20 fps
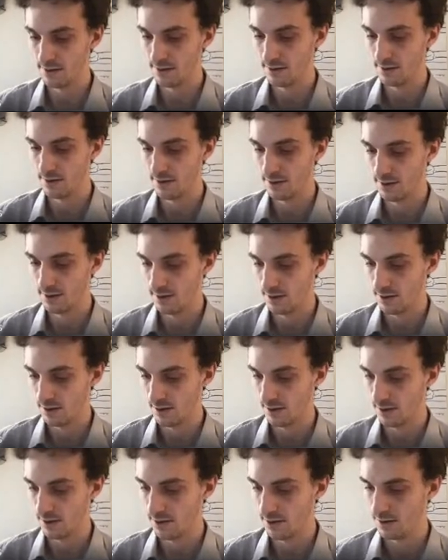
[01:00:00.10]
to,
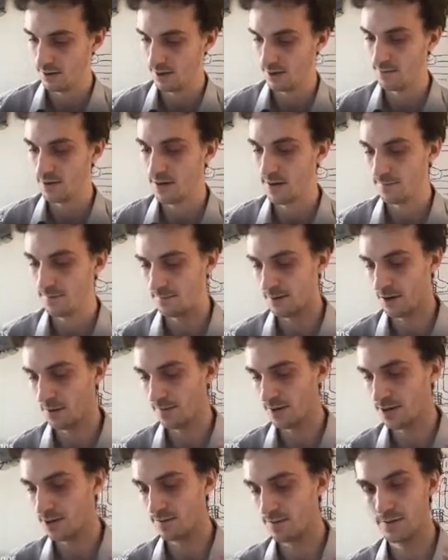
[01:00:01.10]
uh, every de
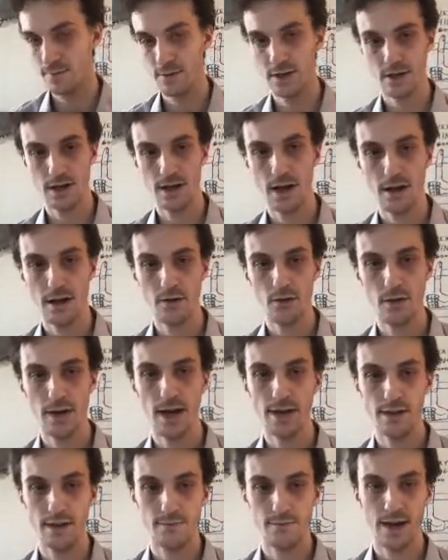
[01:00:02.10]
derivation of sufficiently high degree
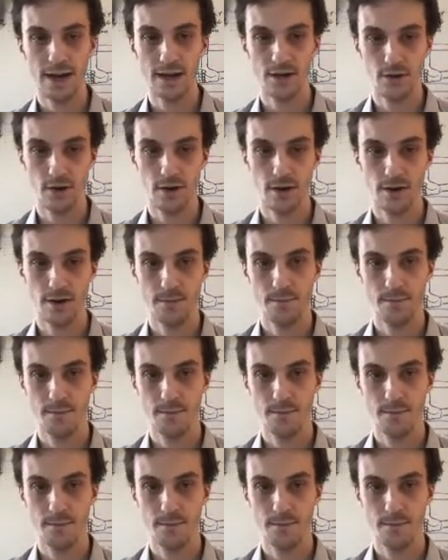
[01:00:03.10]
has to vanish on